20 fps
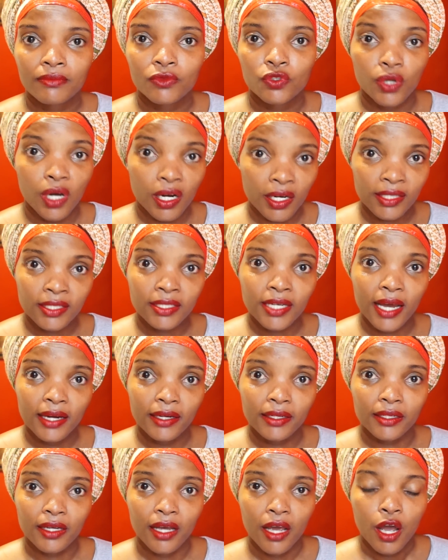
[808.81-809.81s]
do you
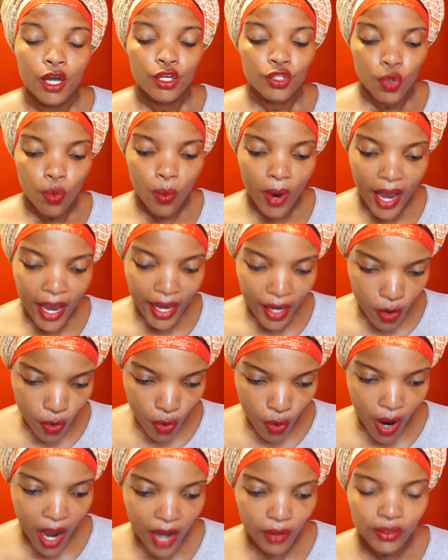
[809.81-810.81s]
understand so why
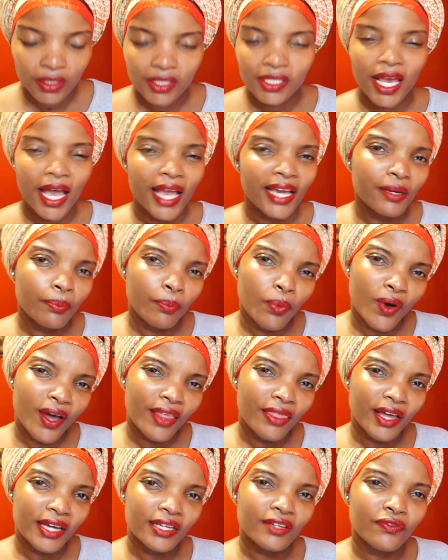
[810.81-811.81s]
go outside
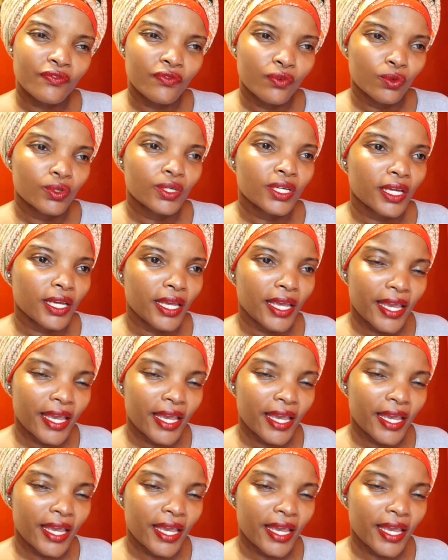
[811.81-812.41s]
pour that food